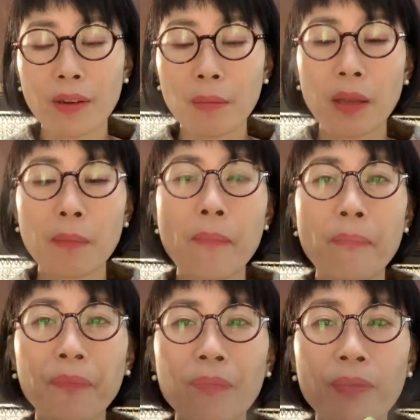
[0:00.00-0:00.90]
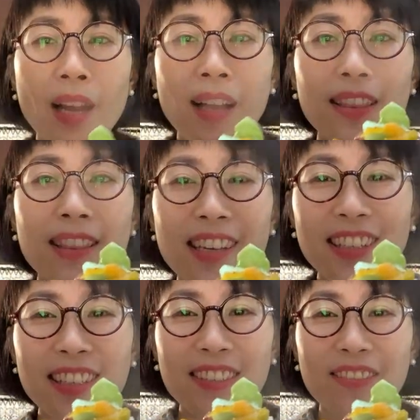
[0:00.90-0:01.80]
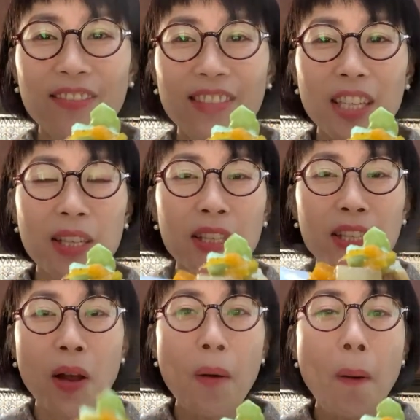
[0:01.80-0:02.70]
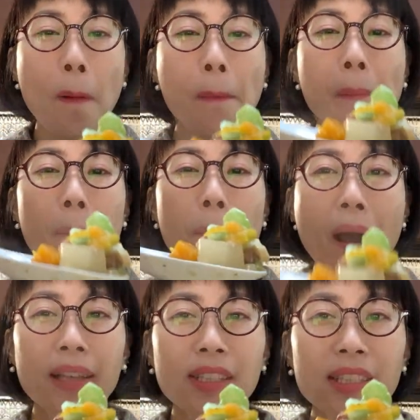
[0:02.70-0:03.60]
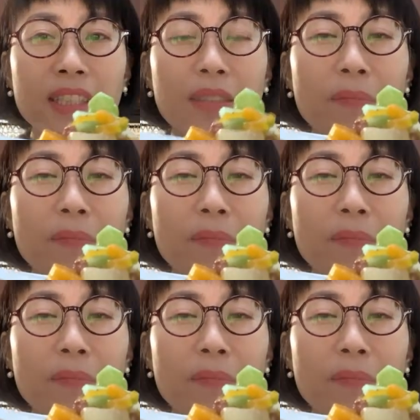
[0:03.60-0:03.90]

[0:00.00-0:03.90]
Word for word: I mean, look, so much